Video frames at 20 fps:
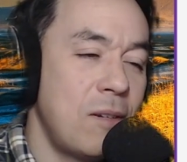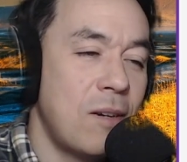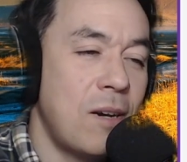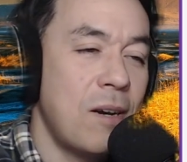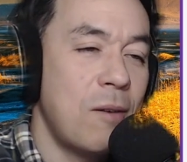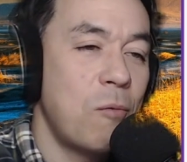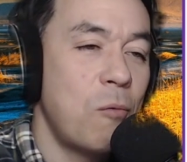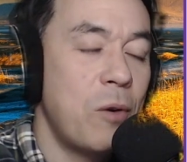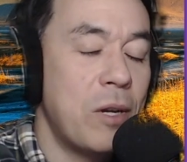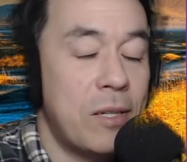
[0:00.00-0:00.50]

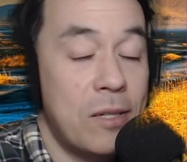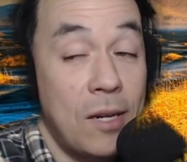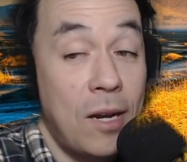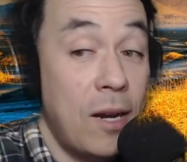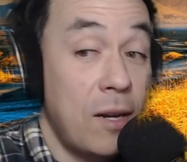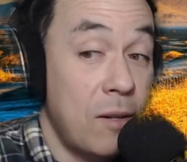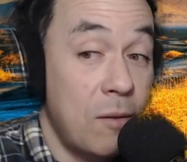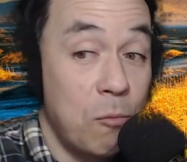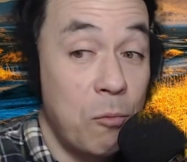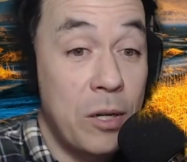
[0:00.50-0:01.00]
Which
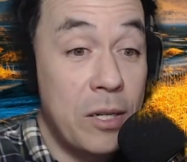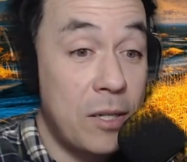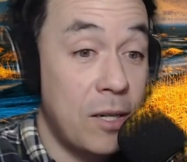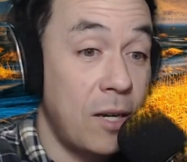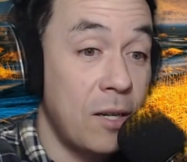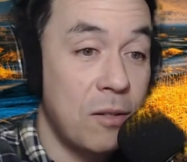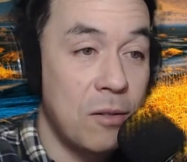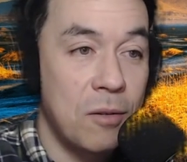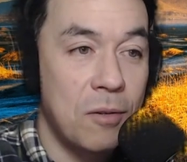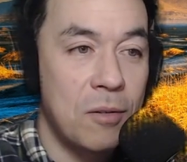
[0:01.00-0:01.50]

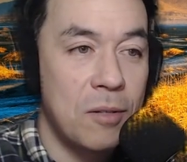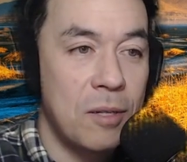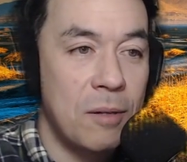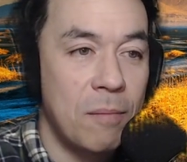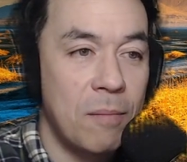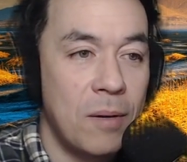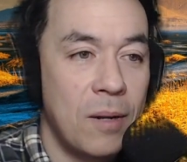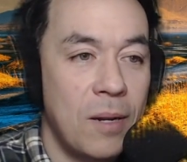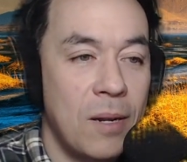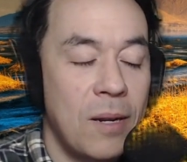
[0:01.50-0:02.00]
I told
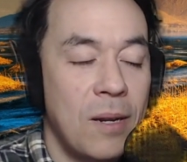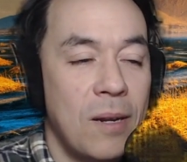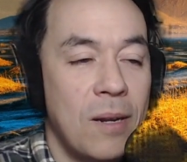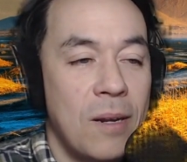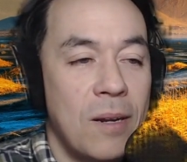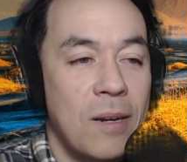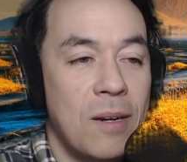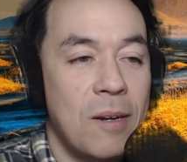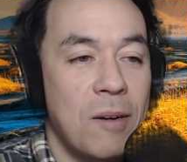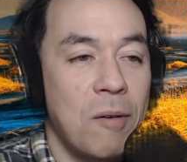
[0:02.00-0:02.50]
him.
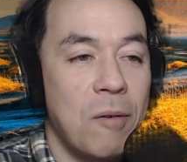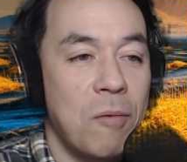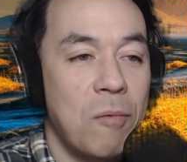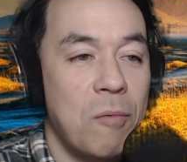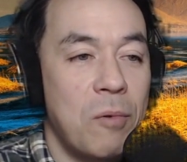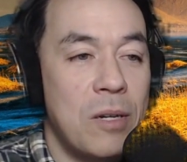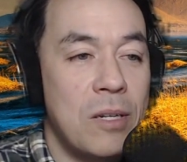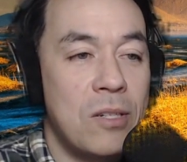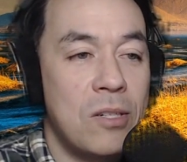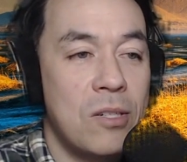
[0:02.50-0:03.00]
Oh,
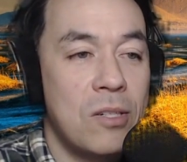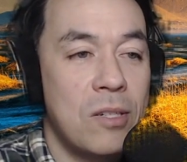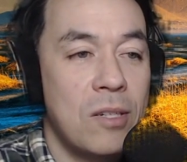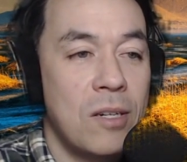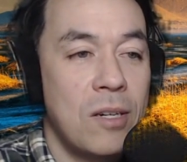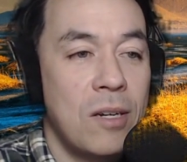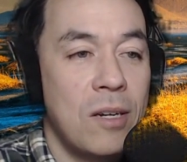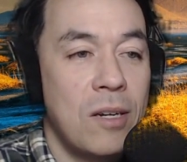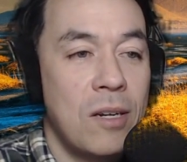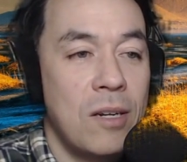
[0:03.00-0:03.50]
which
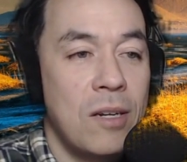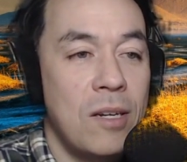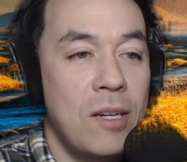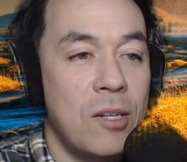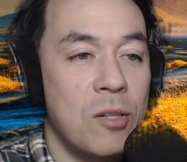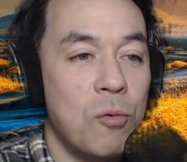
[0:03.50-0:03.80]
is